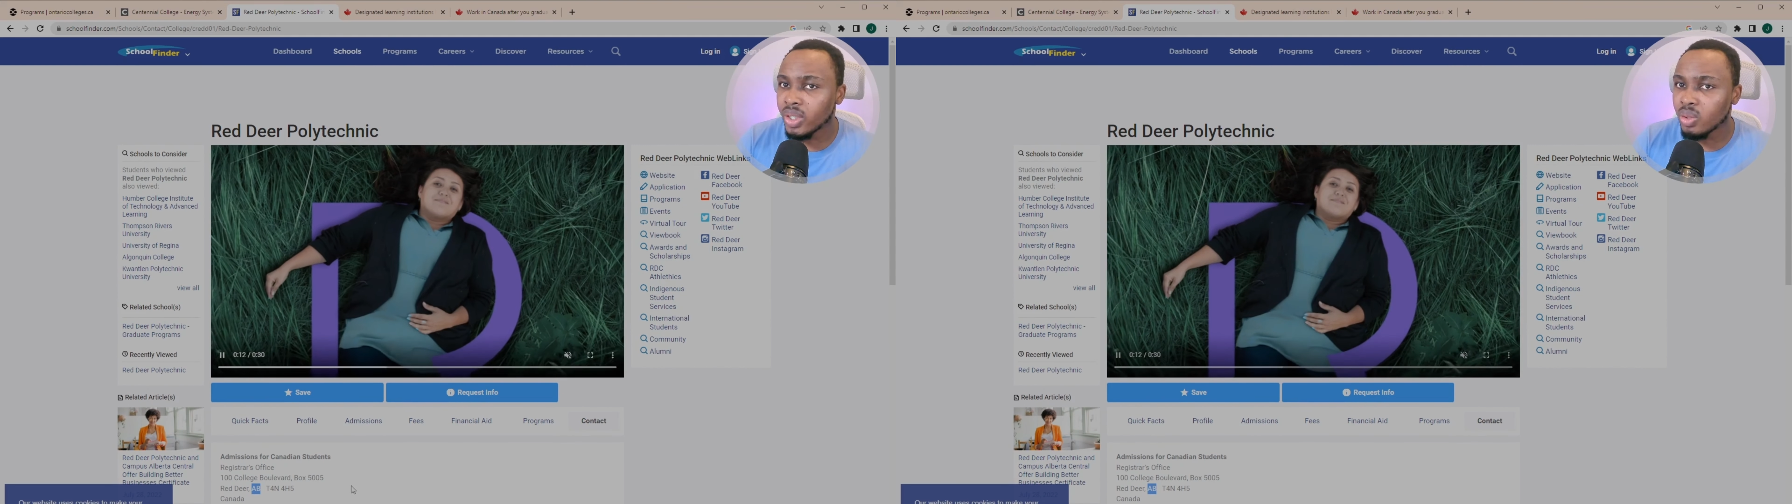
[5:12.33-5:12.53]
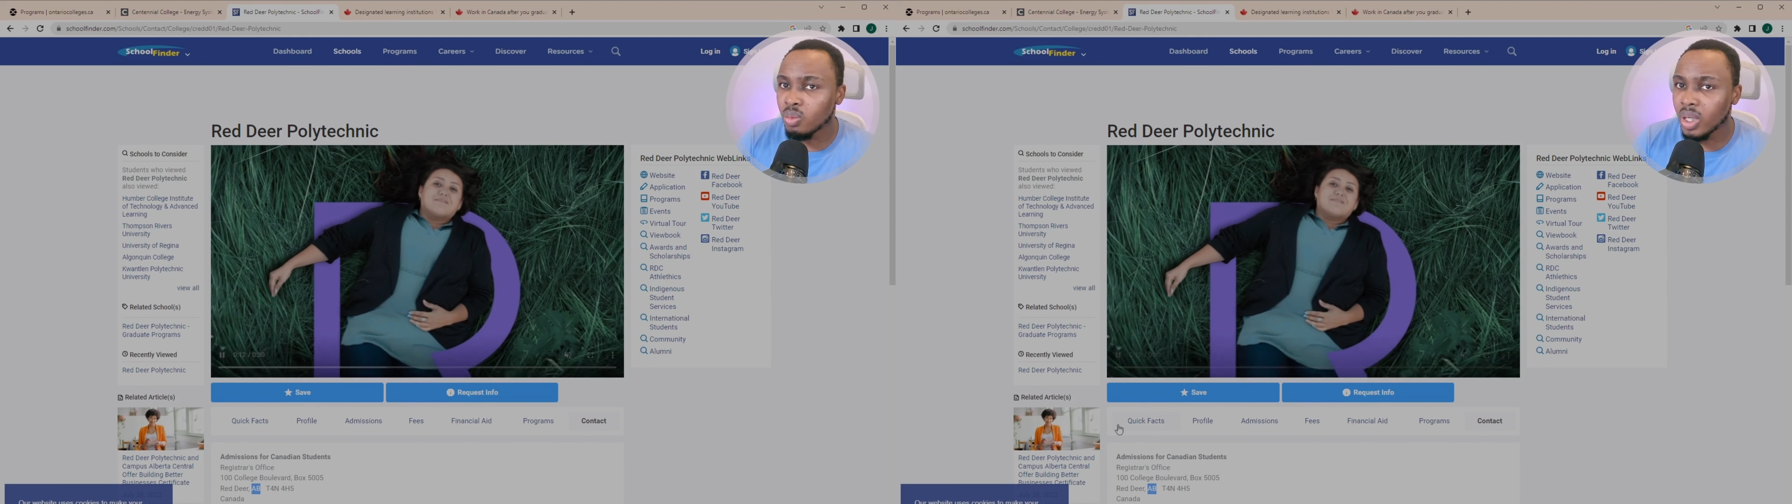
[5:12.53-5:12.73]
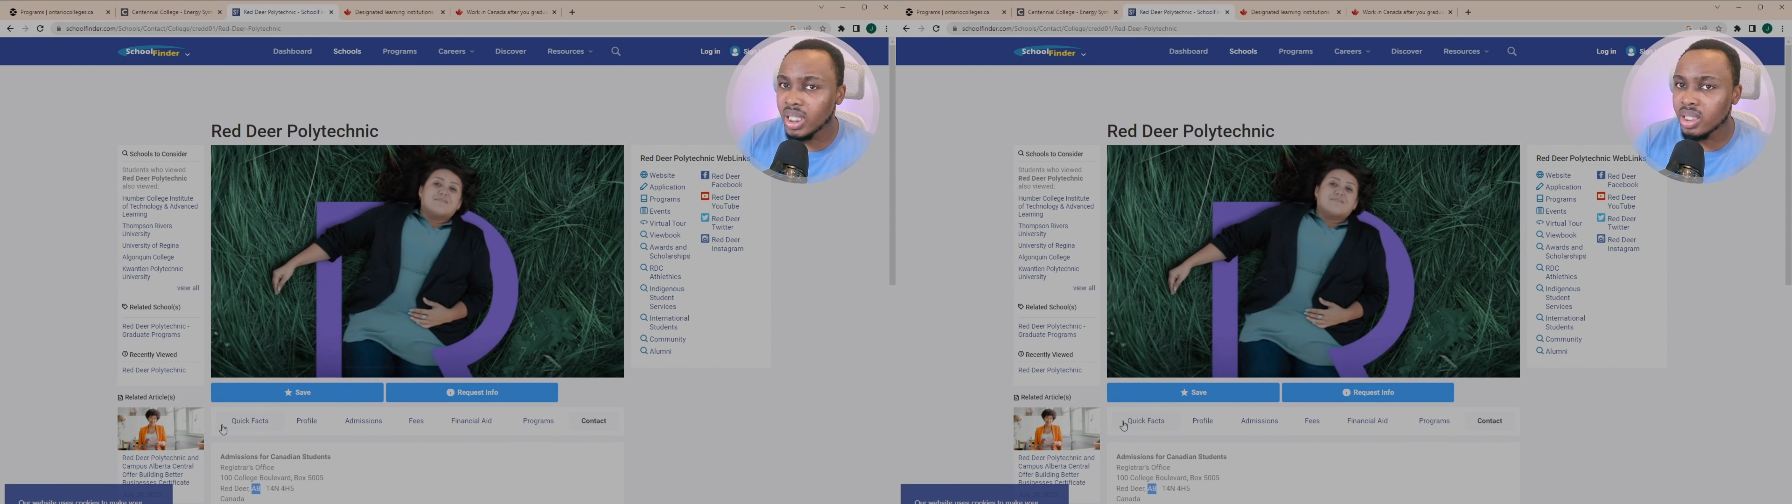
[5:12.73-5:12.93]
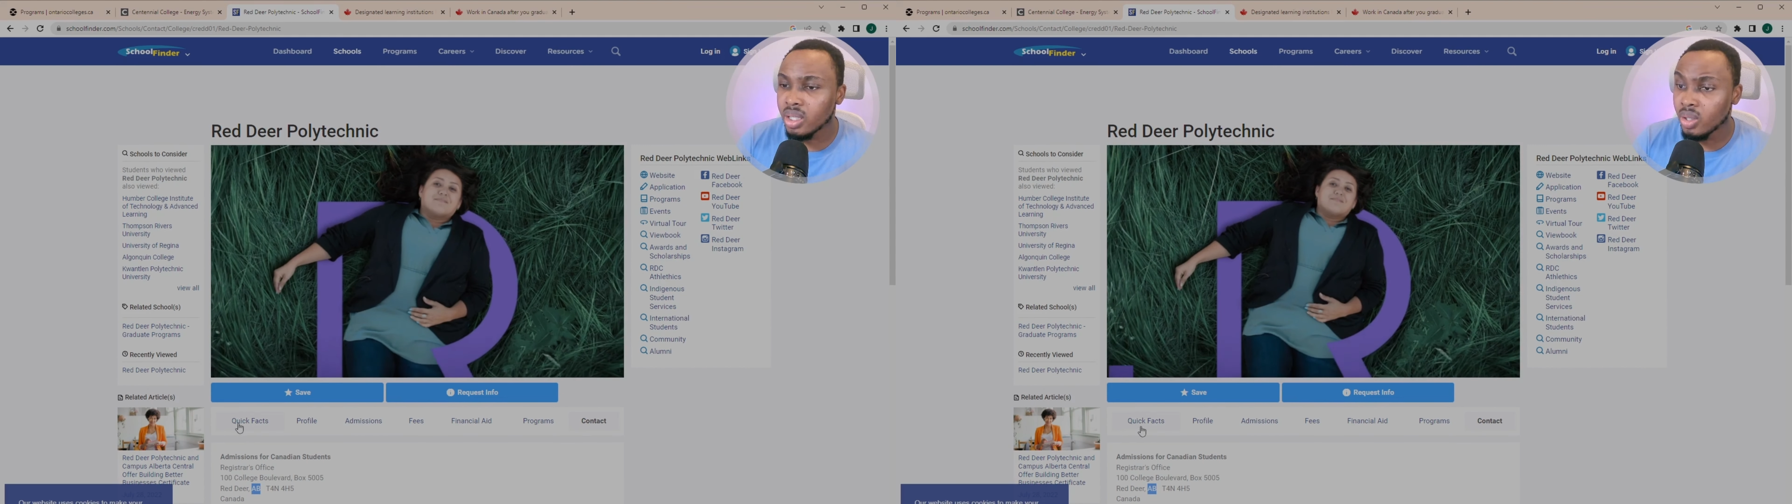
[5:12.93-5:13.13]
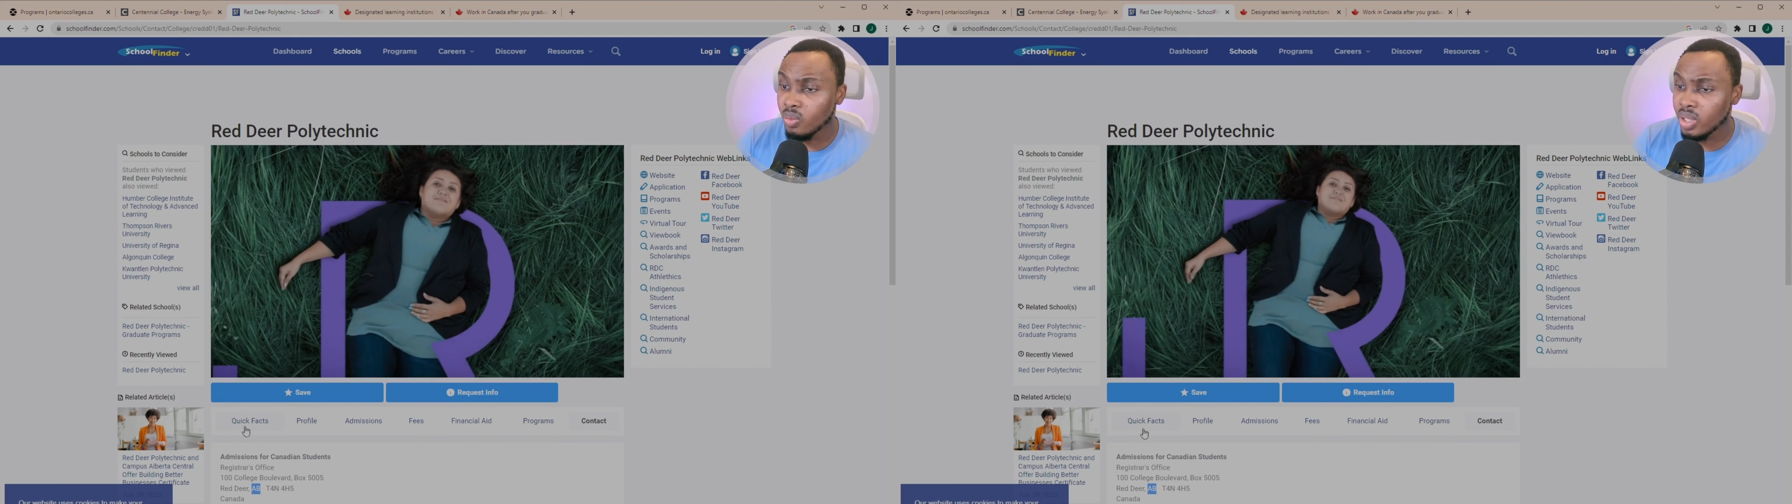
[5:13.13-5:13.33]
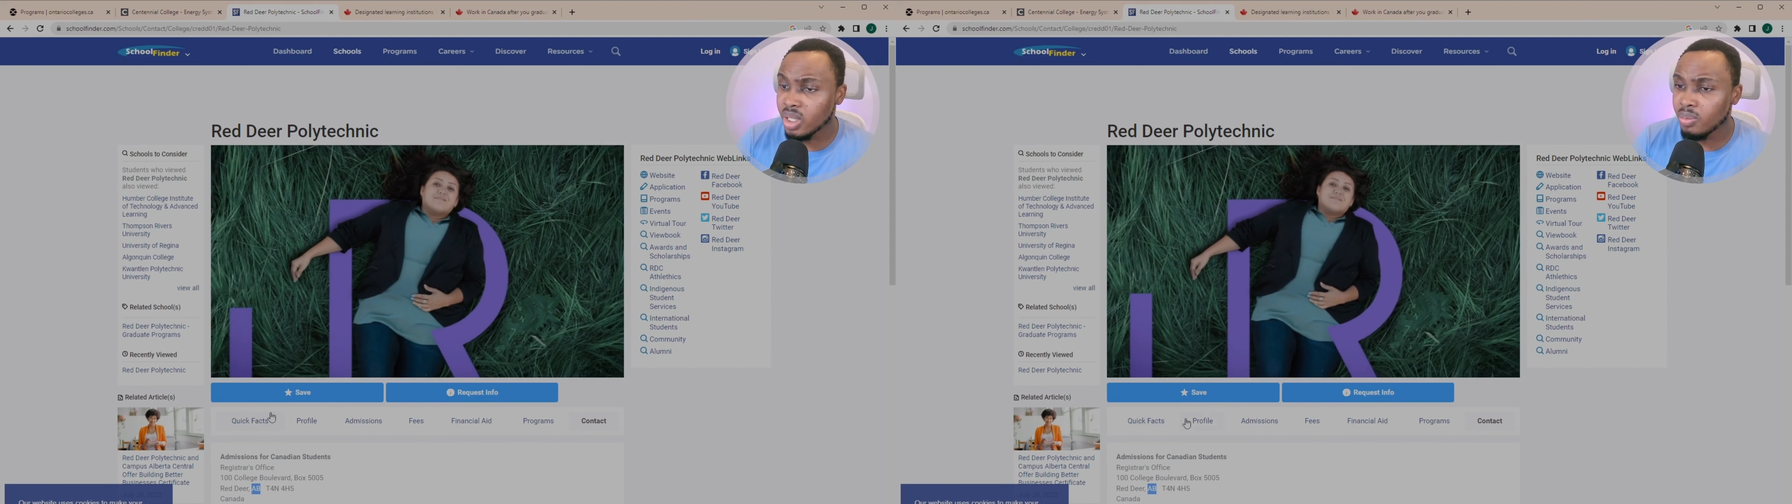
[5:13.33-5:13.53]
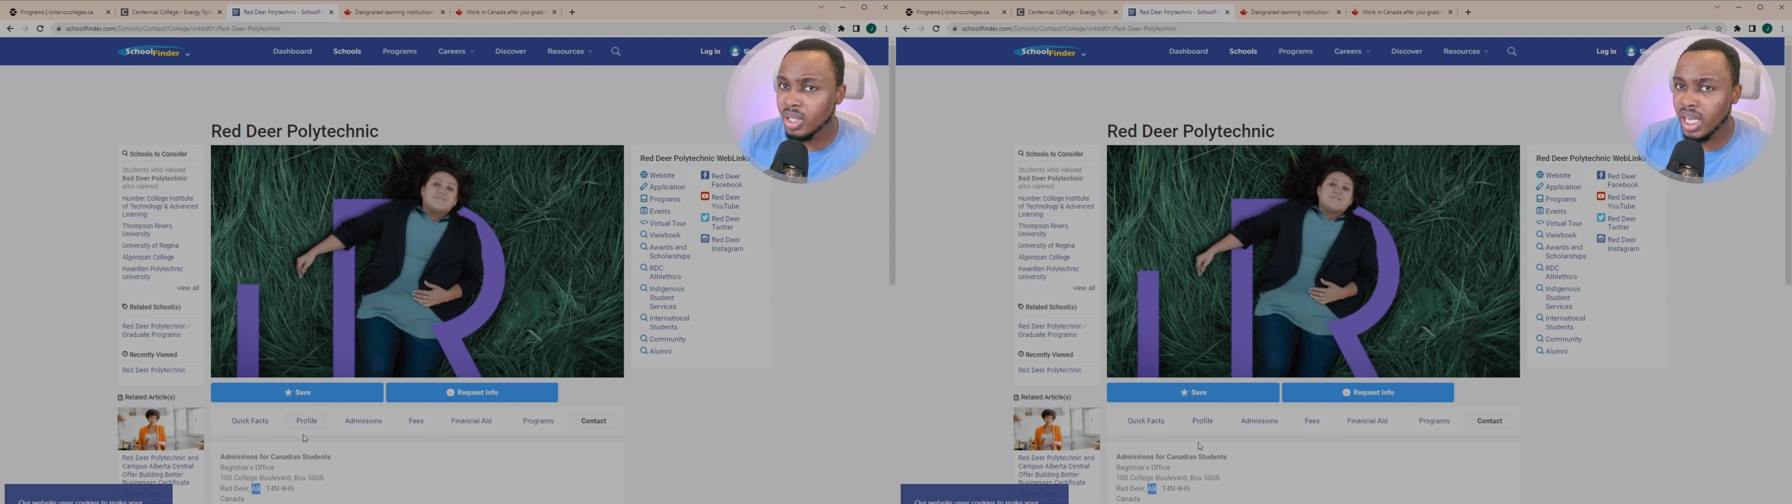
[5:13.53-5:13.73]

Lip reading: to watch, which is pretty